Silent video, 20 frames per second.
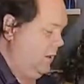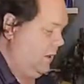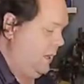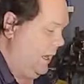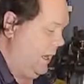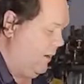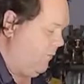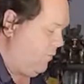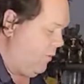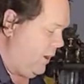
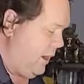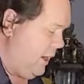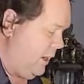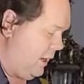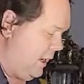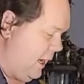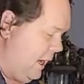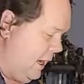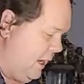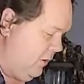They have rain
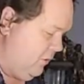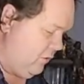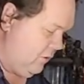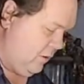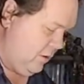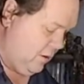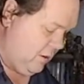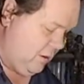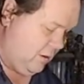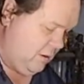
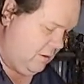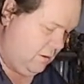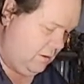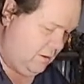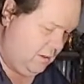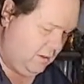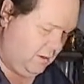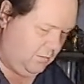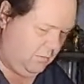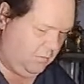occasionally,
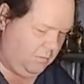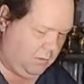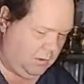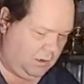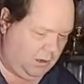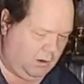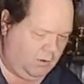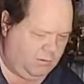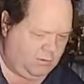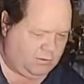but
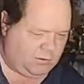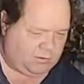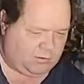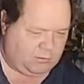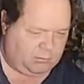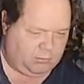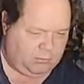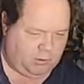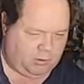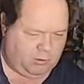it always looks
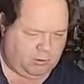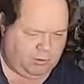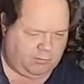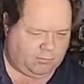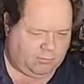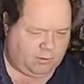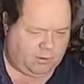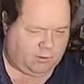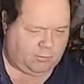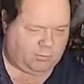
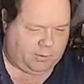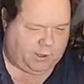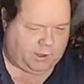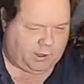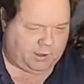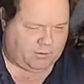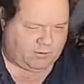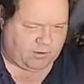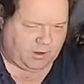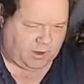beautiful on the
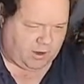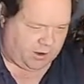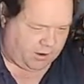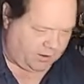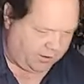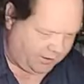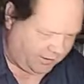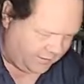weekends there.